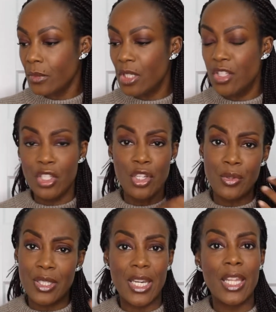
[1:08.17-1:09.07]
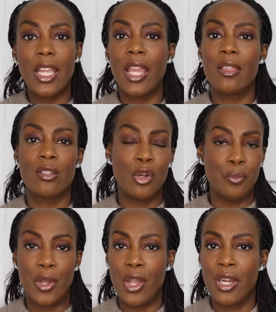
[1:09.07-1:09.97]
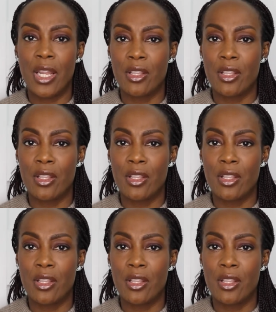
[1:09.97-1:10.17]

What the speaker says: so there's no stinging, there's no burning,